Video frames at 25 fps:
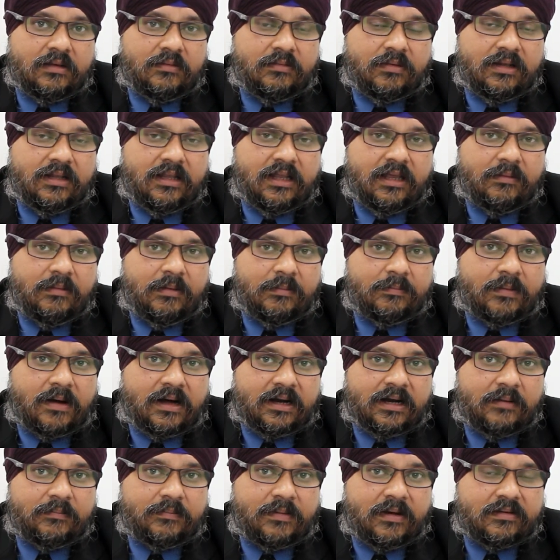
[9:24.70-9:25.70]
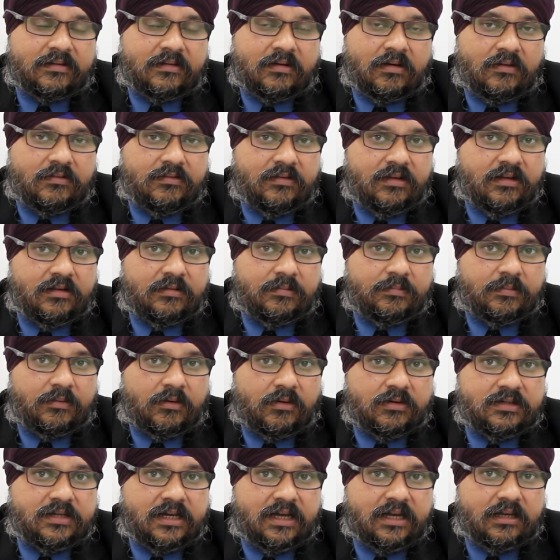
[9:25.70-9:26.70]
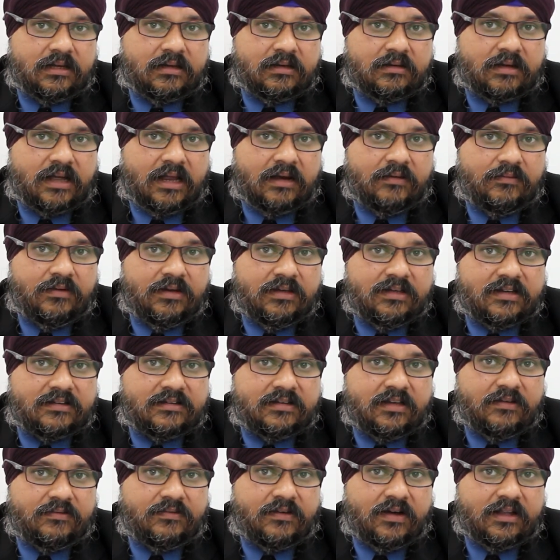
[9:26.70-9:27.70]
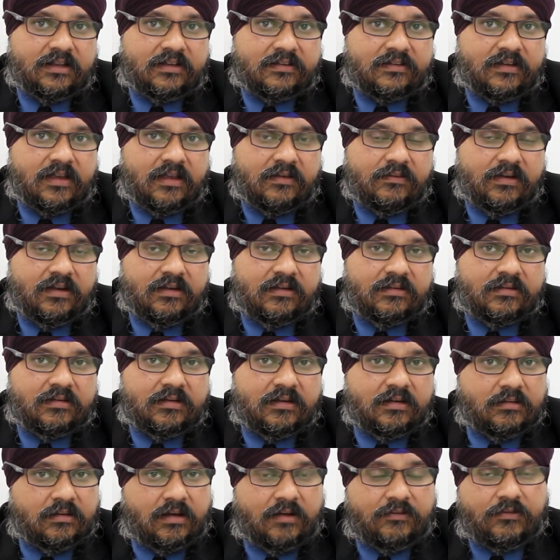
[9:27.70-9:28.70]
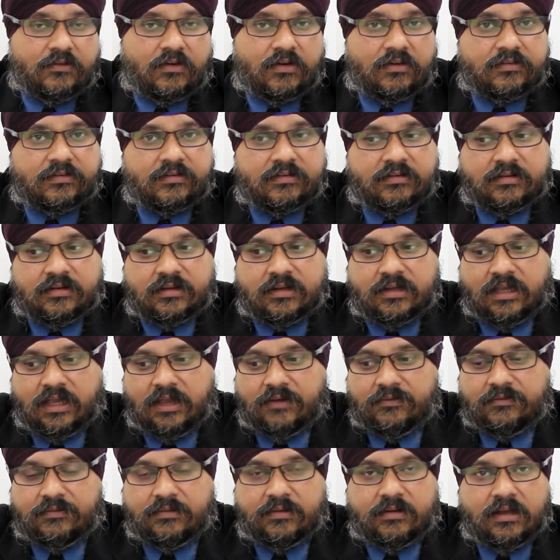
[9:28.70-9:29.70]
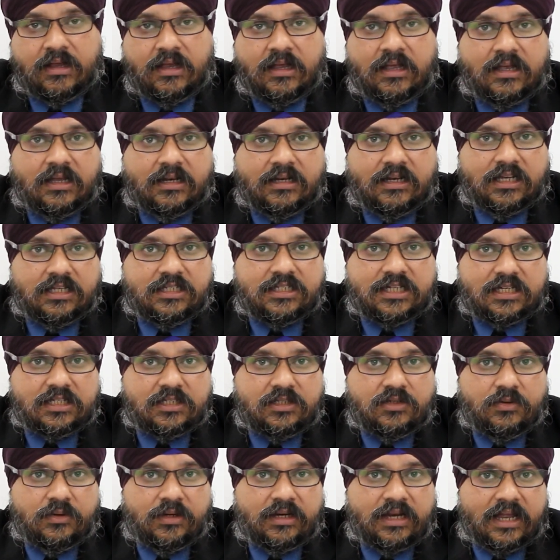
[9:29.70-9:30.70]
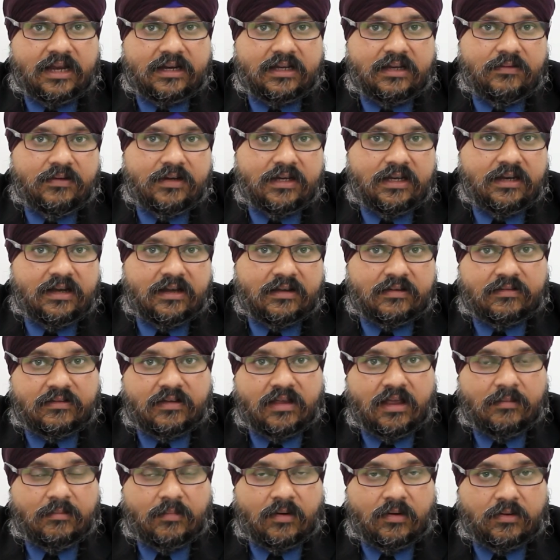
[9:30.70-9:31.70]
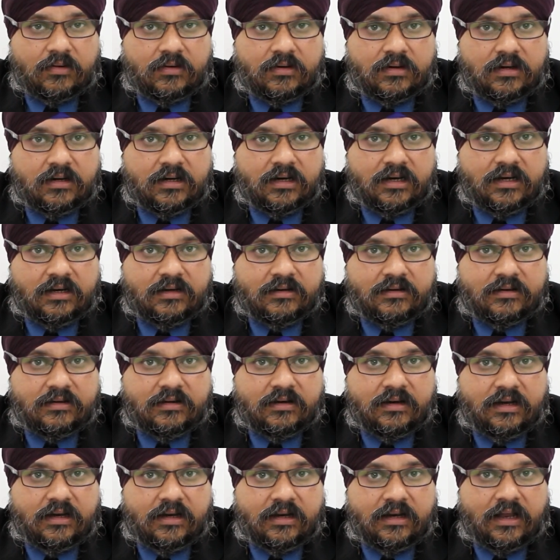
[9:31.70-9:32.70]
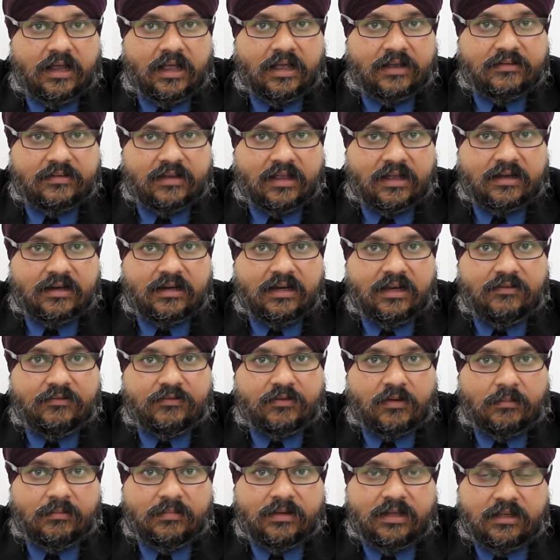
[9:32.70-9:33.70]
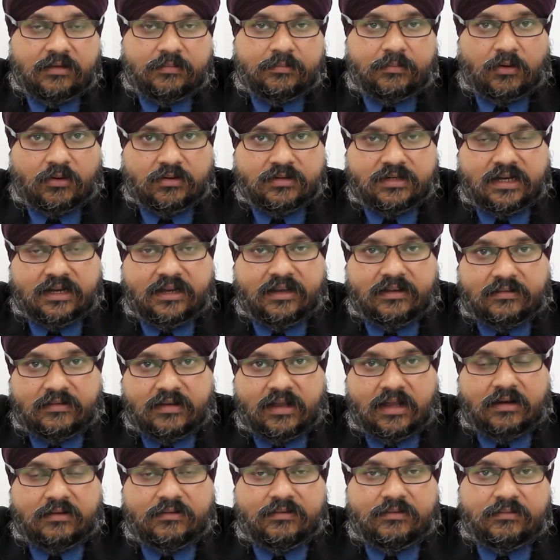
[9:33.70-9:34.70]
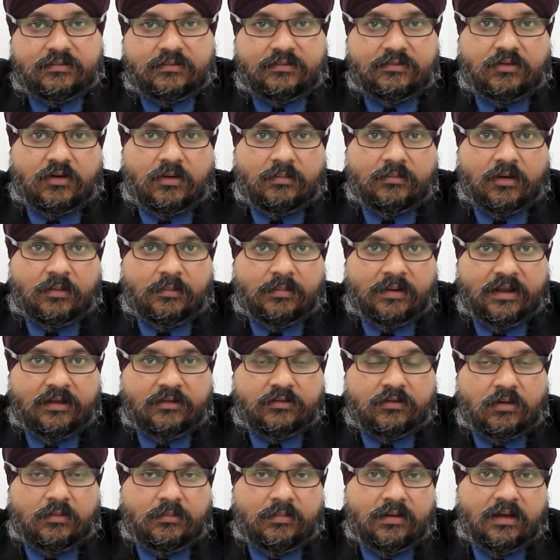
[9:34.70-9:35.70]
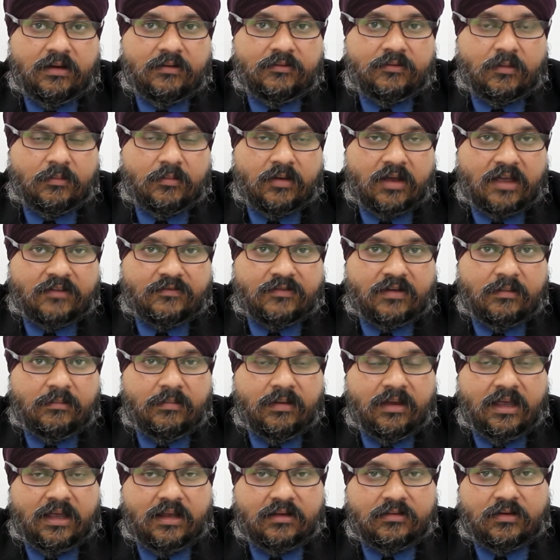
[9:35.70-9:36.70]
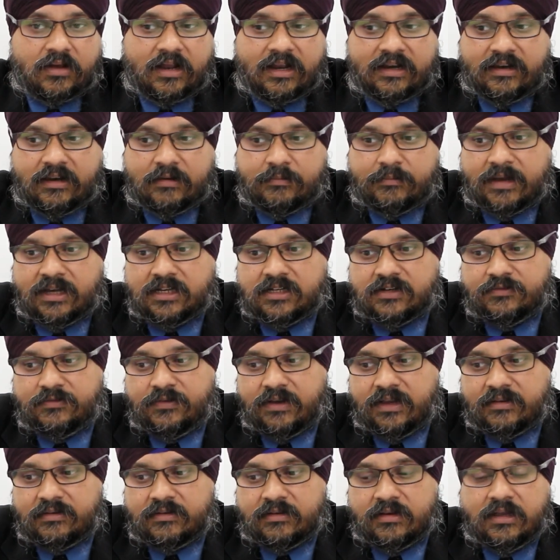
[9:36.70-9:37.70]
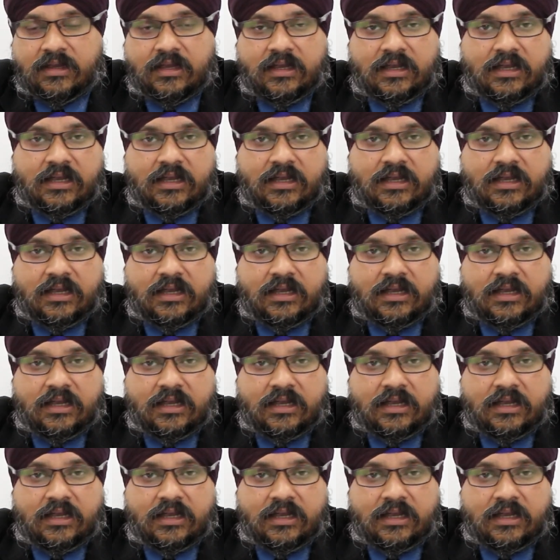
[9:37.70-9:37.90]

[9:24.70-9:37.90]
will they be part and parcel of this project? Can we justify the savings? Of course, if the just do it activity has came out exactly from this project itself, from your brainstorming, from your FMEA and so on, this measure phase,